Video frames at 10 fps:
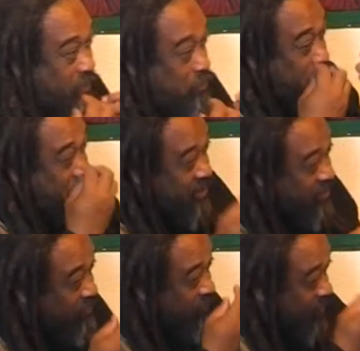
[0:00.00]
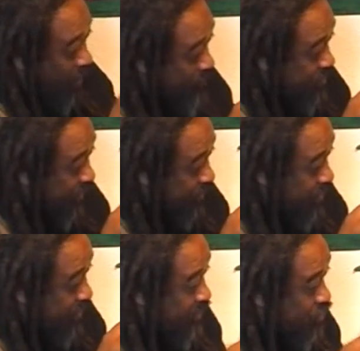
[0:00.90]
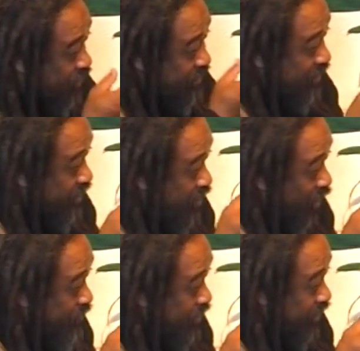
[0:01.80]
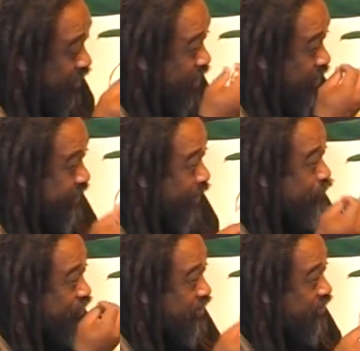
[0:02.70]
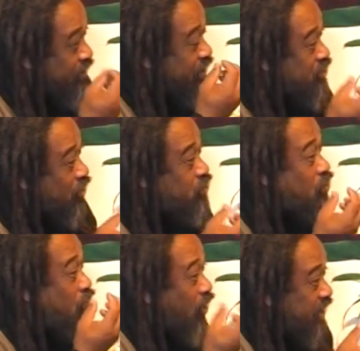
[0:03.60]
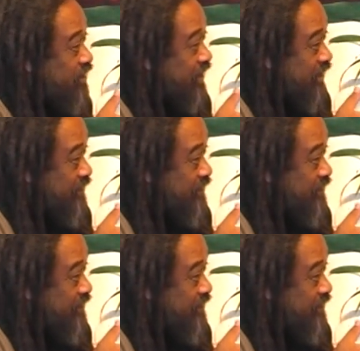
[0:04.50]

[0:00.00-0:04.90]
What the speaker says: the perceiver of the object is interested in the object, that perceiver is also quality.